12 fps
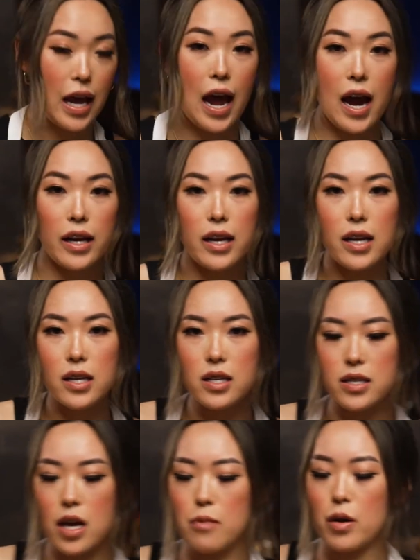add in
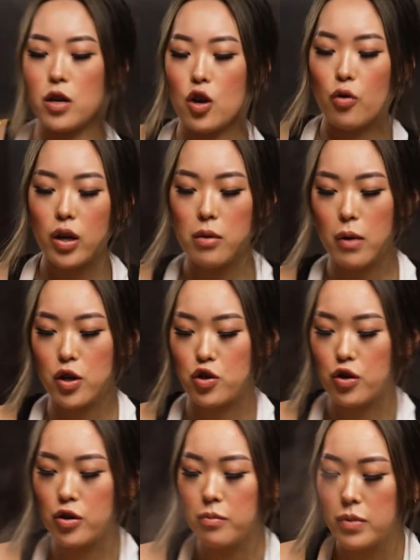some enoki
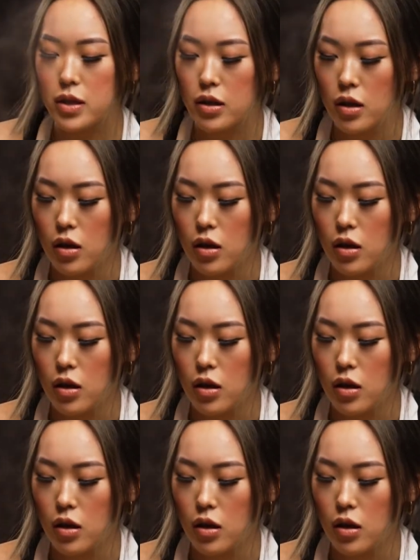mushrooms.